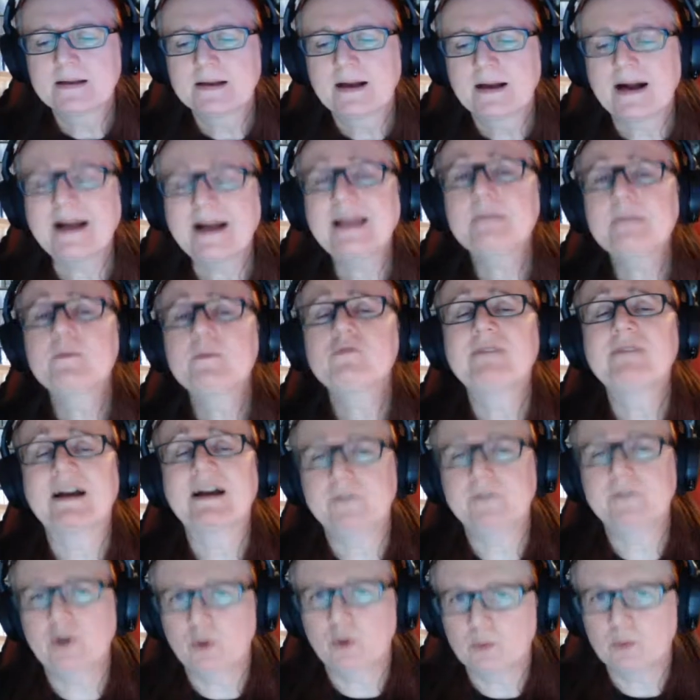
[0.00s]
I am a
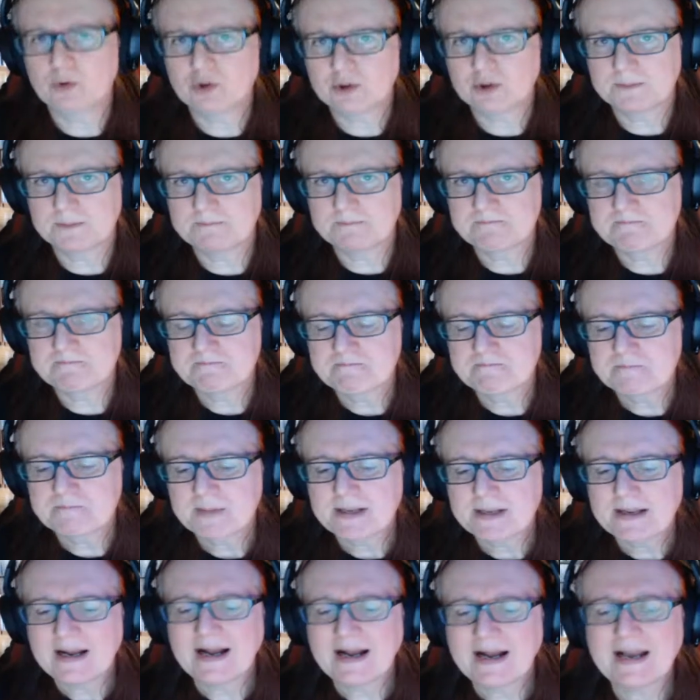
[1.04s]
refuge.
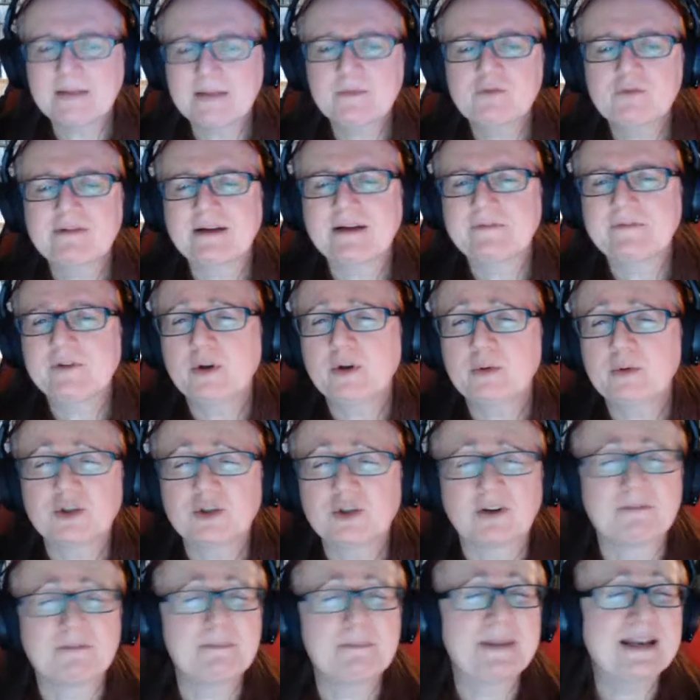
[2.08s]
I am a refuge
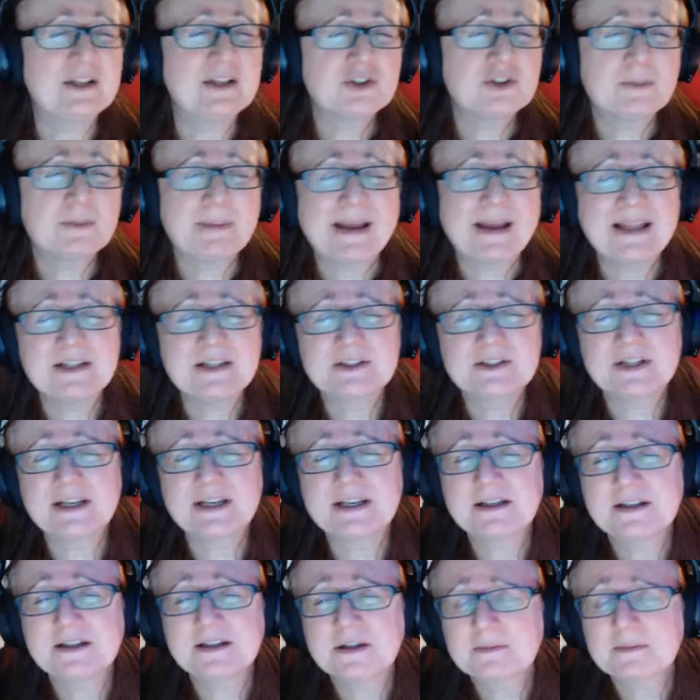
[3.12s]
of miniature
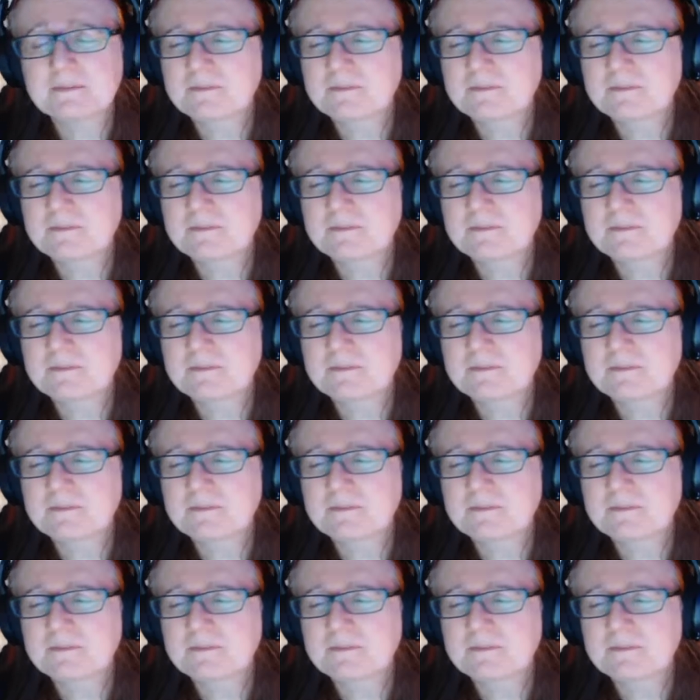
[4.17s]
painting,